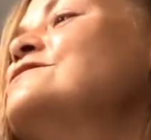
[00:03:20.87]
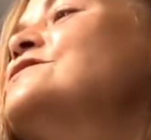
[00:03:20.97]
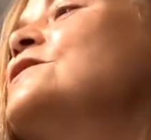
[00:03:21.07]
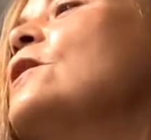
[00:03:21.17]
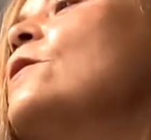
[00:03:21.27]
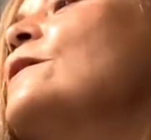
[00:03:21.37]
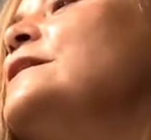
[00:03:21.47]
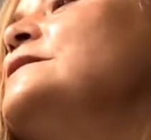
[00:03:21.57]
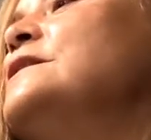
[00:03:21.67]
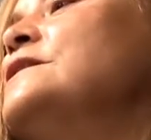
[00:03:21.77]
So
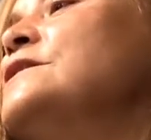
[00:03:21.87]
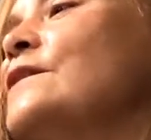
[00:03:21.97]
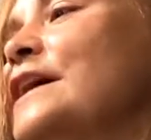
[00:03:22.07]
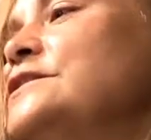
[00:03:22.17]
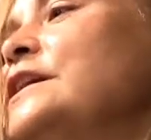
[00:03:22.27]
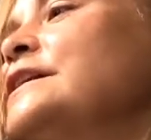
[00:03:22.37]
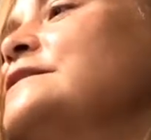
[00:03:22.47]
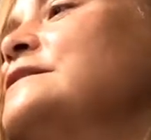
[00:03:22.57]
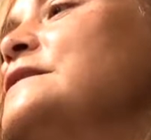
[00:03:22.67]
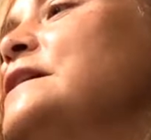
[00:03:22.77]
easy to do. As you
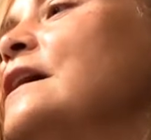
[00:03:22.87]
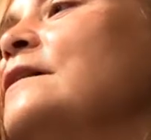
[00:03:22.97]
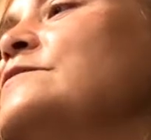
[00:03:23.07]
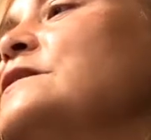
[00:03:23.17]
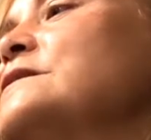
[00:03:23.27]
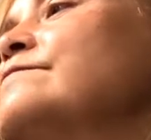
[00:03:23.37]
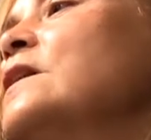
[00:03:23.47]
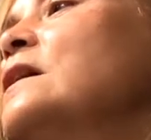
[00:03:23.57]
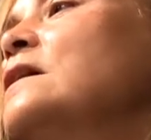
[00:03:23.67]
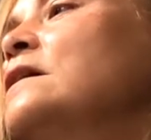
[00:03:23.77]
guys can see, I'm just
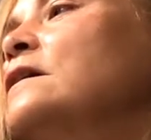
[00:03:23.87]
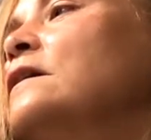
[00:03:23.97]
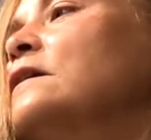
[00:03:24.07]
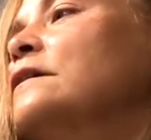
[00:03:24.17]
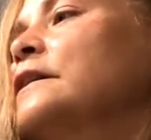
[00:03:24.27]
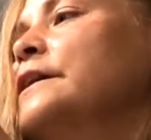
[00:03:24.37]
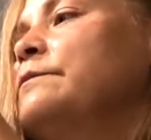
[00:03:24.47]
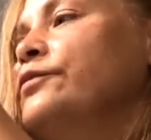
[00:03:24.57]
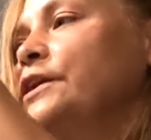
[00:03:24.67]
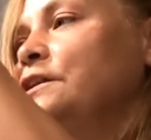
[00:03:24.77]

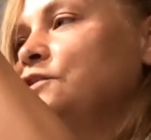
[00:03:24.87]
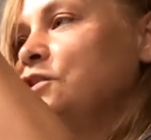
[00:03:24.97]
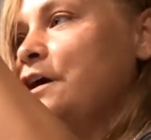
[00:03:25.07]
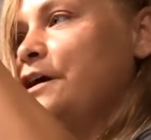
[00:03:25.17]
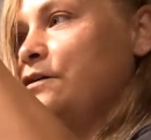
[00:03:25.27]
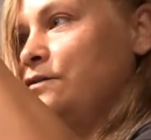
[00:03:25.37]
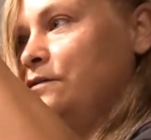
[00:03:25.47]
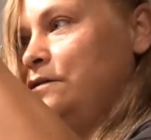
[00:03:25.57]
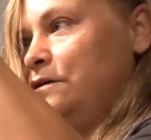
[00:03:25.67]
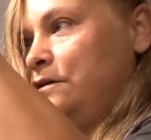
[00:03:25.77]
literally put it in the
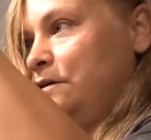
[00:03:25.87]
triangle,